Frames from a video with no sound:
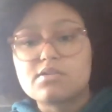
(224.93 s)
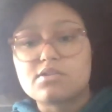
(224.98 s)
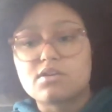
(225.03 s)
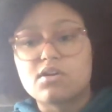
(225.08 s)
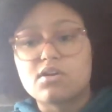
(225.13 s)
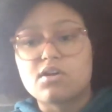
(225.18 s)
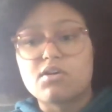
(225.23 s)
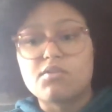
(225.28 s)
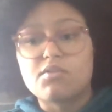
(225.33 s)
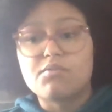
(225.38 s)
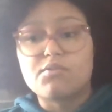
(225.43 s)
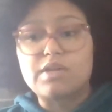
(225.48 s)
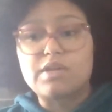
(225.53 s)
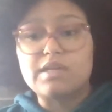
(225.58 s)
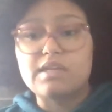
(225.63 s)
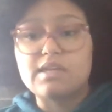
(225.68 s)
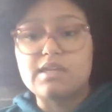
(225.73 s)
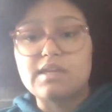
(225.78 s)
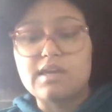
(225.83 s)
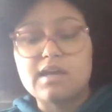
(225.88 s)
So
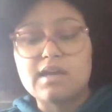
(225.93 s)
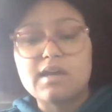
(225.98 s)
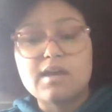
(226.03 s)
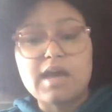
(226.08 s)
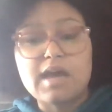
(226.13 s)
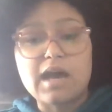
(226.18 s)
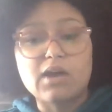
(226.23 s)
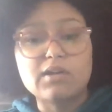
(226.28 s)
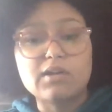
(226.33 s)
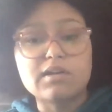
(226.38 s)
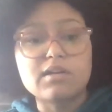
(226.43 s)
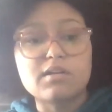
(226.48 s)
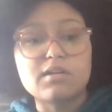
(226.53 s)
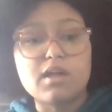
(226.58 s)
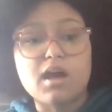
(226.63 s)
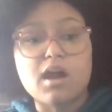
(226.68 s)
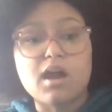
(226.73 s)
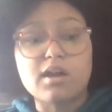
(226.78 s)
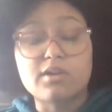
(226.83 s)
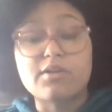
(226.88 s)
we held
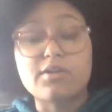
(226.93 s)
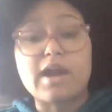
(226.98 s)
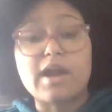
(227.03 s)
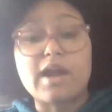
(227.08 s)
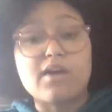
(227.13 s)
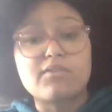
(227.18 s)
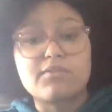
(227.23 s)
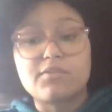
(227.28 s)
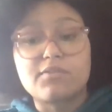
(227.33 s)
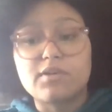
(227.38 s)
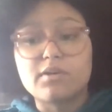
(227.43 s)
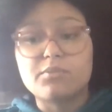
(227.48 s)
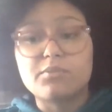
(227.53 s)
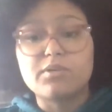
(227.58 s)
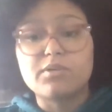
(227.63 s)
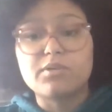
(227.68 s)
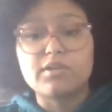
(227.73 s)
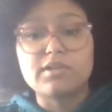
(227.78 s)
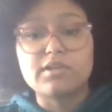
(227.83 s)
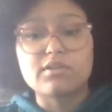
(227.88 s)
our ground for a
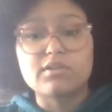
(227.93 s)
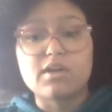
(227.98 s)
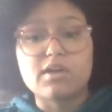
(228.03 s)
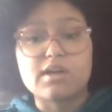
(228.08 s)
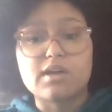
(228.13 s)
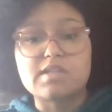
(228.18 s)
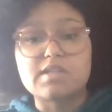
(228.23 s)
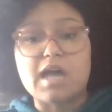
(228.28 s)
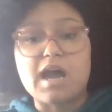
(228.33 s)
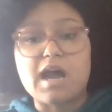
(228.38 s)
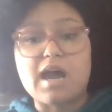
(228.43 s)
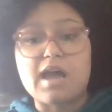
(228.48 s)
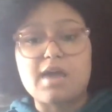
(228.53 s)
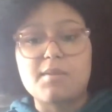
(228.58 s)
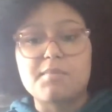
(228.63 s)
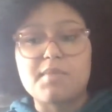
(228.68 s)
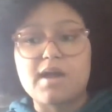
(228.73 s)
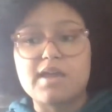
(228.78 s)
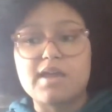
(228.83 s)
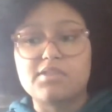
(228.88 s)
really long
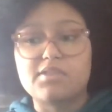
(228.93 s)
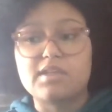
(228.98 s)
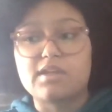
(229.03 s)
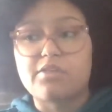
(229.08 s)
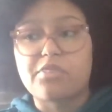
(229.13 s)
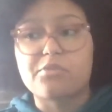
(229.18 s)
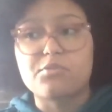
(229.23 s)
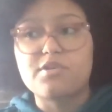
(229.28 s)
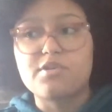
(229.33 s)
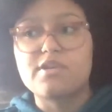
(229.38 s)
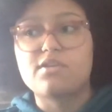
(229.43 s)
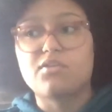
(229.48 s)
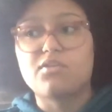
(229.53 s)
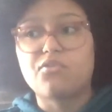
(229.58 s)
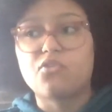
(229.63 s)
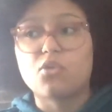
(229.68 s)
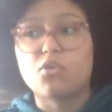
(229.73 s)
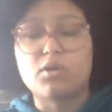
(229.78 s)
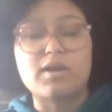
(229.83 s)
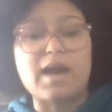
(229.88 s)
time. I think 3 or
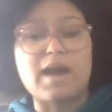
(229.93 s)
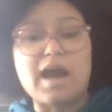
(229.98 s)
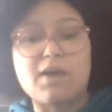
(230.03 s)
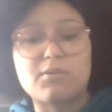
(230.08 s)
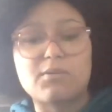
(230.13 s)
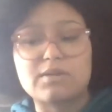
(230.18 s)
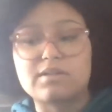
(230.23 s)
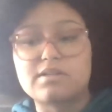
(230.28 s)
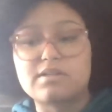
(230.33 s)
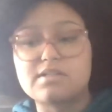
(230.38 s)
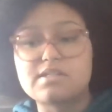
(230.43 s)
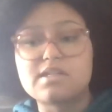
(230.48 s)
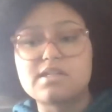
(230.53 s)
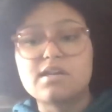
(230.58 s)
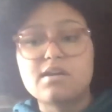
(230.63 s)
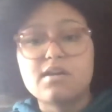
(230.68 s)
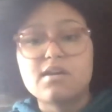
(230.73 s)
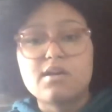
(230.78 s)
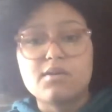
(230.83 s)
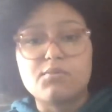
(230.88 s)
4 hours,
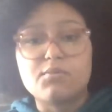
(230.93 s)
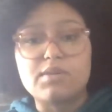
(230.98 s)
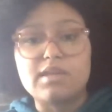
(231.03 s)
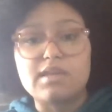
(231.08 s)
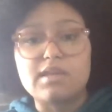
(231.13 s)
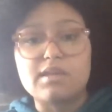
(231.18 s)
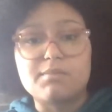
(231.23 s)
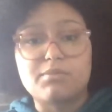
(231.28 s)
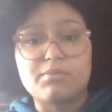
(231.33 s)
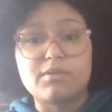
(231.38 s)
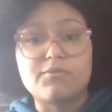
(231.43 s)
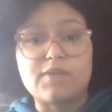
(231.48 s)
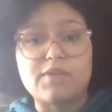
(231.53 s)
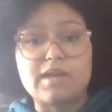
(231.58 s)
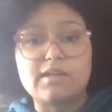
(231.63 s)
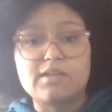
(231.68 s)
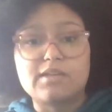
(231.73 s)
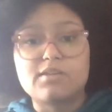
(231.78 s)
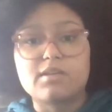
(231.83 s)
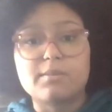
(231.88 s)
we
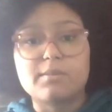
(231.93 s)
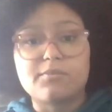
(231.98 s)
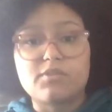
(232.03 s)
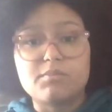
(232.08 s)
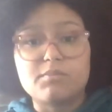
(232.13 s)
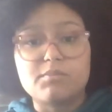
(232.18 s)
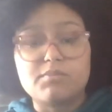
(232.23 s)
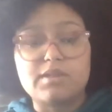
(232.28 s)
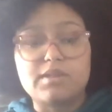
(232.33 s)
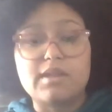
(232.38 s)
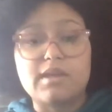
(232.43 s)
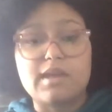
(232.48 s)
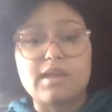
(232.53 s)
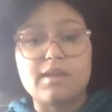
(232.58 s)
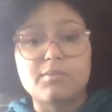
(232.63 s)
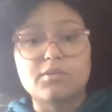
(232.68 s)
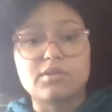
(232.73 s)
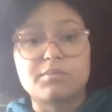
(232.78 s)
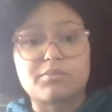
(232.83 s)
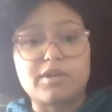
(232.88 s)
prevented them from being
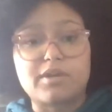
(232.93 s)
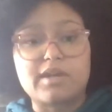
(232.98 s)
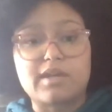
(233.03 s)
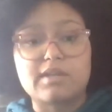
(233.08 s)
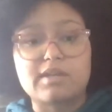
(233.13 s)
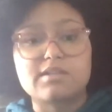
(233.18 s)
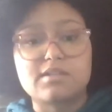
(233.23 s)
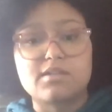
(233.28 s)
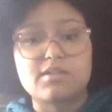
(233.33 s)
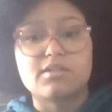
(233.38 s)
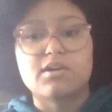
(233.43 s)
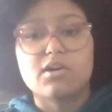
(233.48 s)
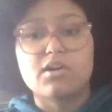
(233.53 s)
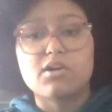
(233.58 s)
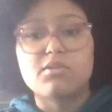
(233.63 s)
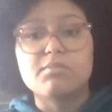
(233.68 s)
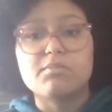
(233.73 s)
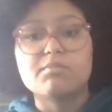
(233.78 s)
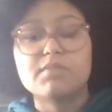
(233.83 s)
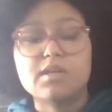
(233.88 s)
able to break into the
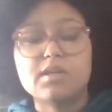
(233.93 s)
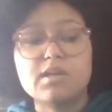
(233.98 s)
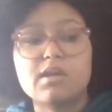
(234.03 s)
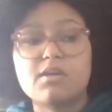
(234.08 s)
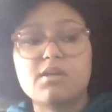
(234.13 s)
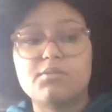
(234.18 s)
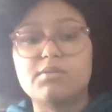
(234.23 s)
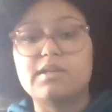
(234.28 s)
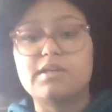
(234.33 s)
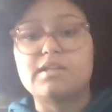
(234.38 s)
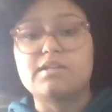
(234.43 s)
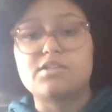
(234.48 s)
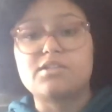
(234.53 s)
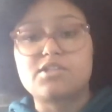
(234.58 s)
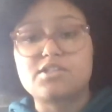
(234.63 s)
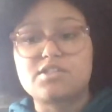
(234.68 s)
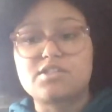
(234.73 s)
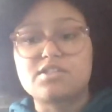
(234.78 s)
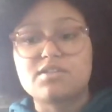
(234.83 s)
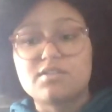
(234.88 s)
home,
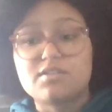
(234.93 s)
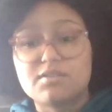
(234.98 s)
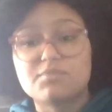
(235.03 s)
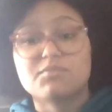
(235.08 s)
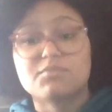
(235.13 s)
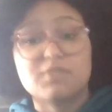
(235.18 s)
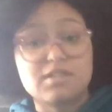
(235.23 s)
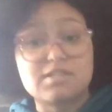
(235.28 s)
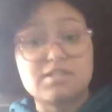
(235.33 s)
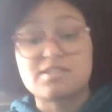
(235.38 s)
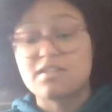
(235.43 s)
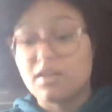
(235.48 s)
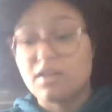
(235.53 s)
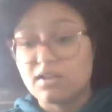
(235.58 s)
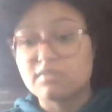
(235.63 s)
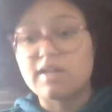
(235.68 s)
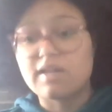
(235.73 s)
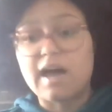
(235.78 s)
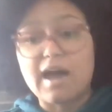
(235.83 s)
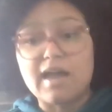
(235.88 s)
which was
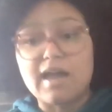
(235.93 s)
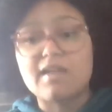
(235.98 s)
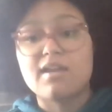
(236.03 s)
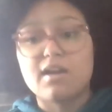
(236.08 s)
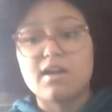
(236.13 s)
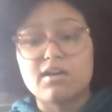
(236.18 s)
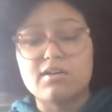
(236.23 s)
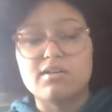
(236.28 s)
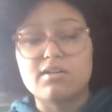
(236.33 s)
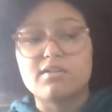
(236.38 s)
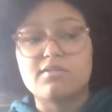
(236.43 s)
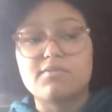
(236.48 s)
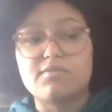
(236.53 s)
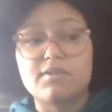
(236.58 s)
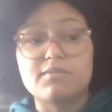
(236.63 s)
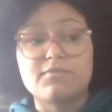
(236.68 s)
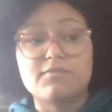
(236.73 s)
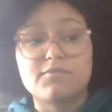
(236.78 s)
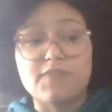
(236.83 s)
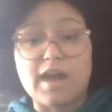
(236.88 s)
a lot
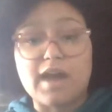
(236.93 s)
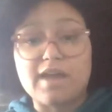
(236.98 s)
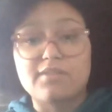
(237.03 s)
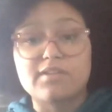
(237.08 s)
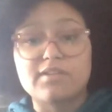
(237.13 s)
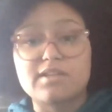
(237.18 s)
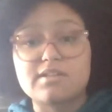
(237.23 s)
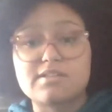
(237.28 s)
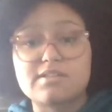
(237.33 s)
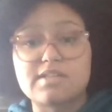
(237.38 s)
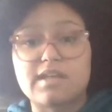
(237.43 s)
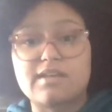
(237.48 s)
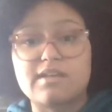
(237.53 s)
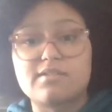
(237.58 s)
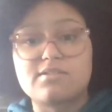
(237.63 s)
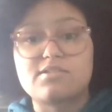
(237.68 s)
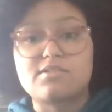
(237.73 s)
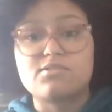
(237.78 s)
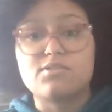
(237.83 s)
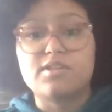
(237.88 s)
of violence that
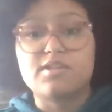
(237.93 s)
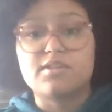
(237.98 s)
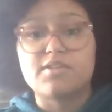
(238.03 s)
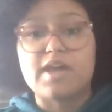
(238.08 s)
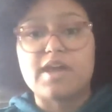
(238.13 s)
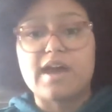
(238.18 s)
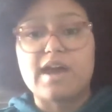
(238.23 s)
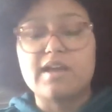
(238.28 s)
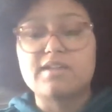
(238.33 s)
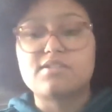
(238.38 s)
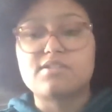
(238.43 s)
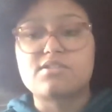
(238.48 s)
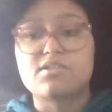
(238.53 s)
ensued in that.